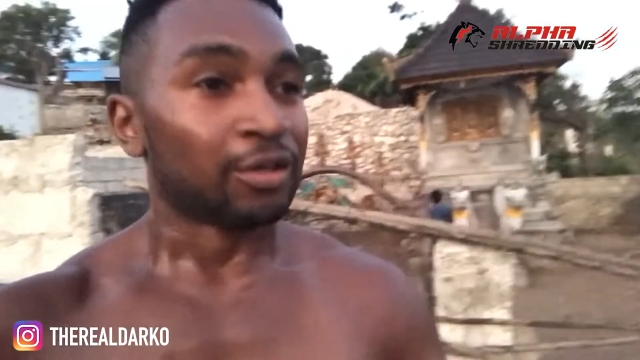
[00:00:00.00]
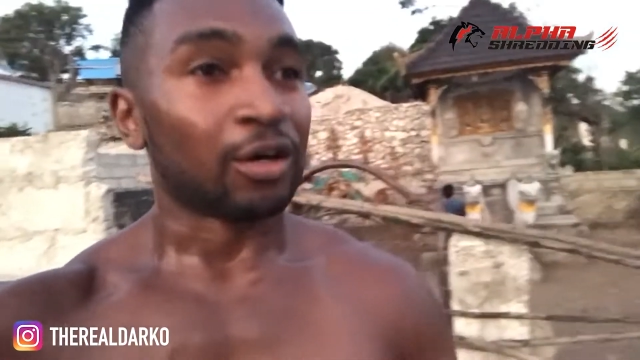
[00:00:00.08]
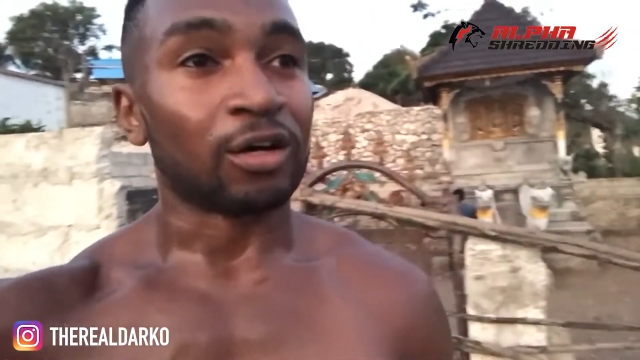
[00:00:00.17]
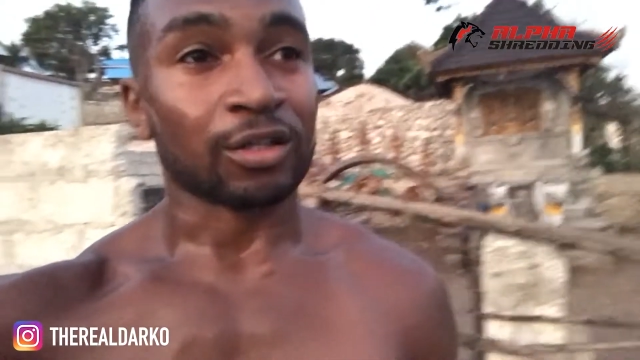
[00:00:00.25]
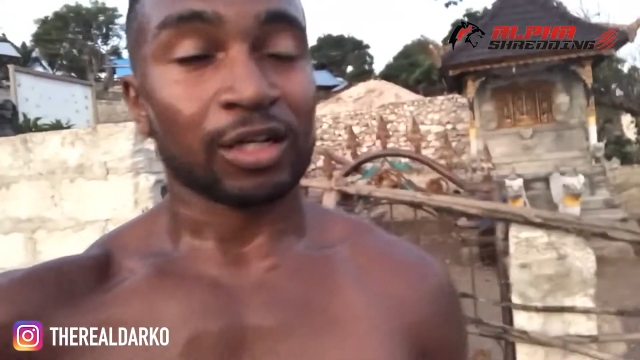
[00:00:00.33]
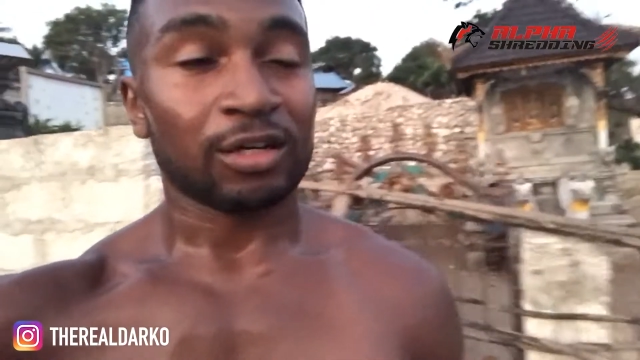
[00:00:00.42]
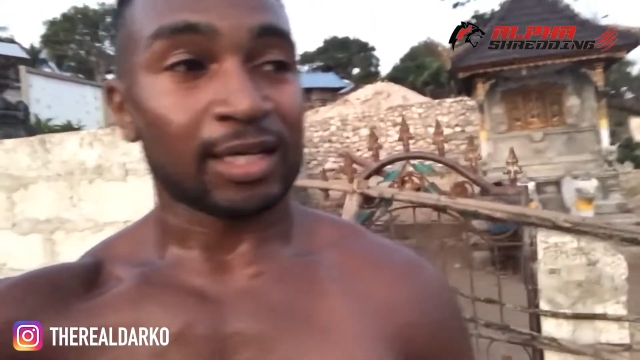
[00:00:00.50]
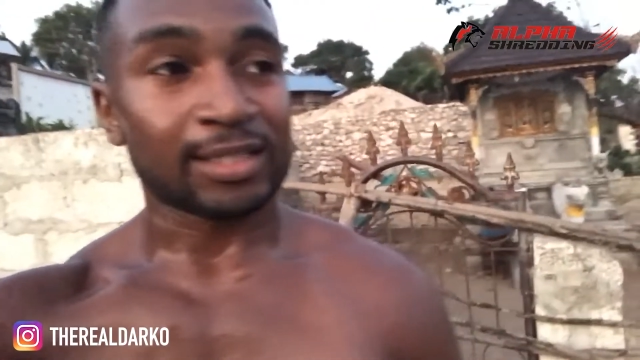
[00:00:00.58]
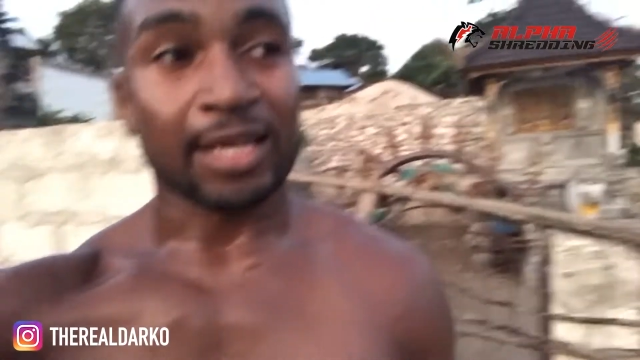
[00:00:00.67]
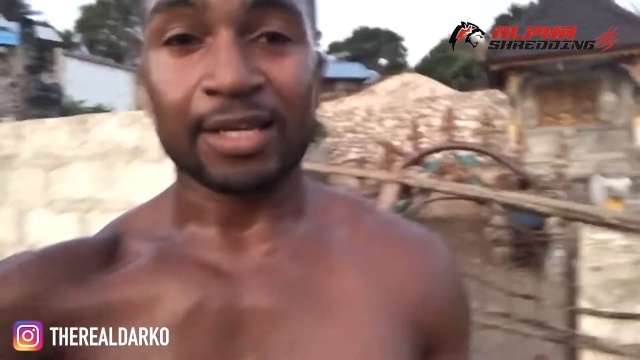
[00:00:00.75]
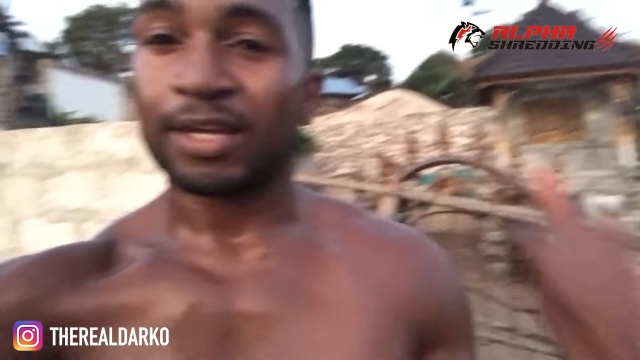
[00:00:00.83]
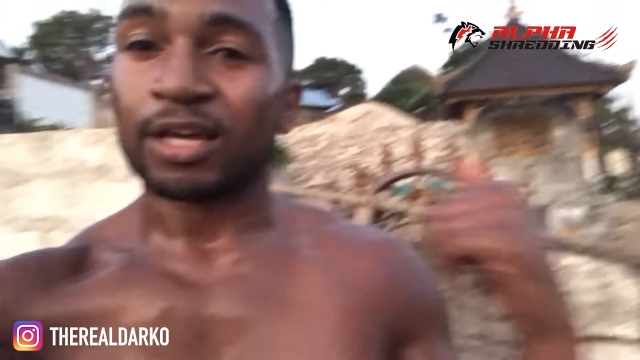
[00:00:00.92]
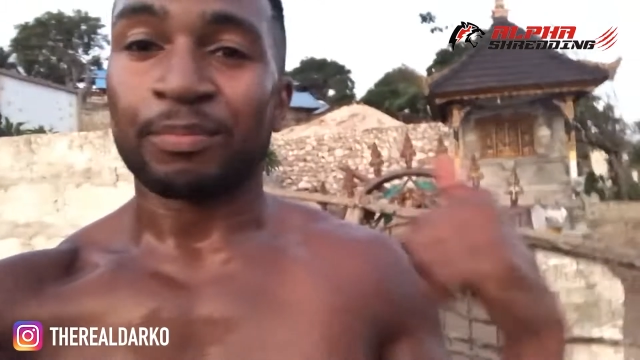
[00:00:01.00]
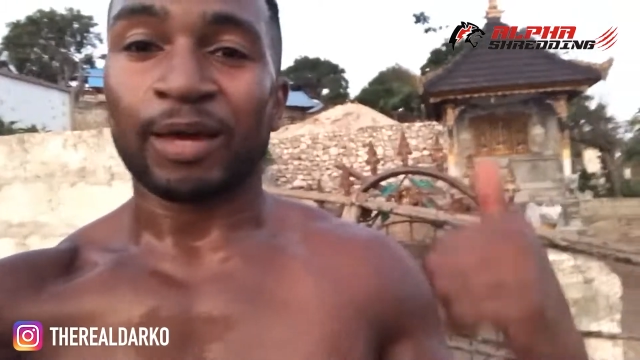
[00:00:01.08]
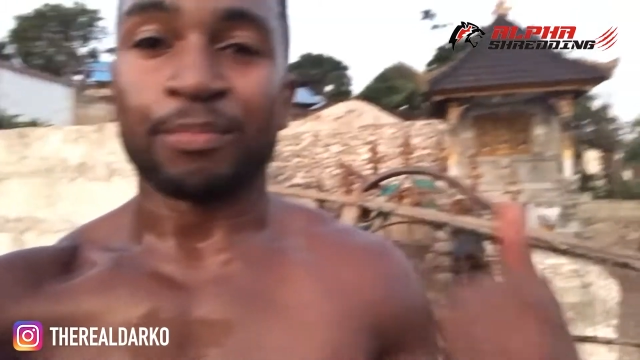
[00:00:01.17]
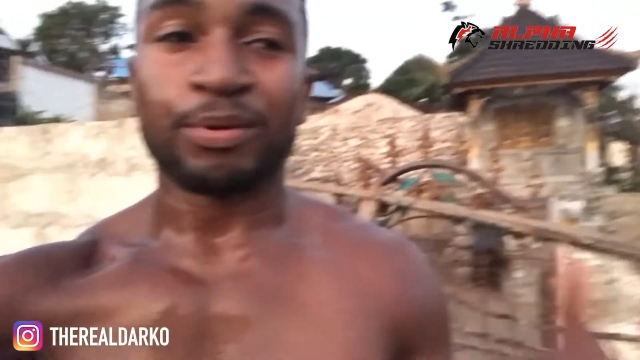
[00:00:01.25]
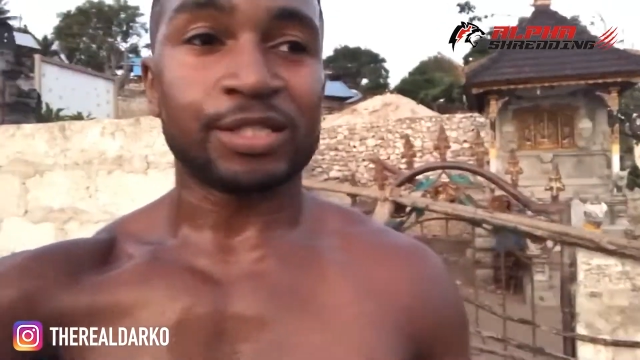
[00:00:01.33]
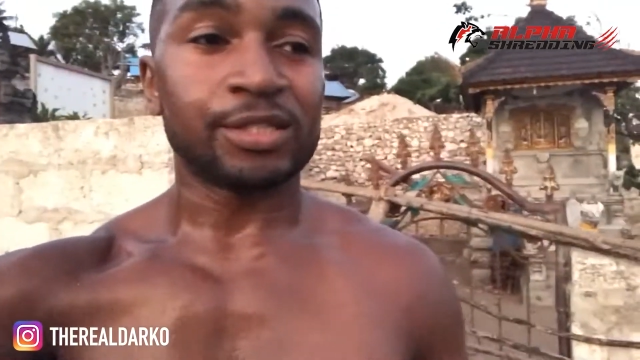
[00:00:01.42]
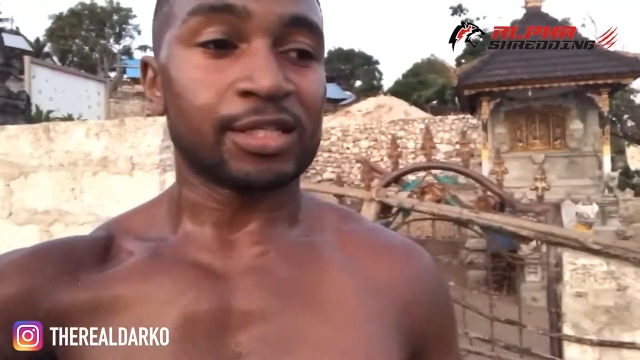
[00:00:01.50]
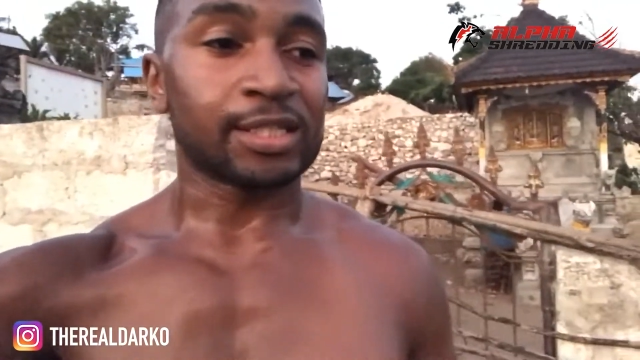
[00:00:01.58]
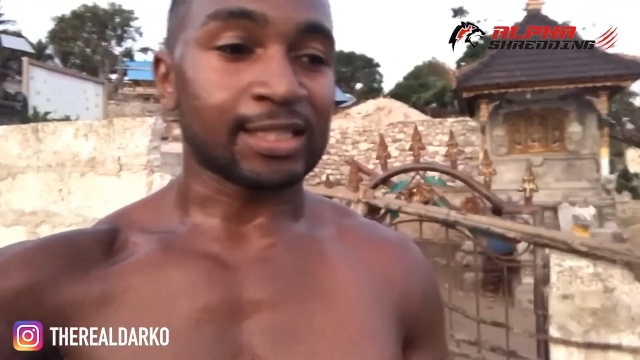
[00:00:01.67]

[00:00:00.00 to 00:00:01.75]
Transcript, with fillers: the hot girl, that's how you get a better business,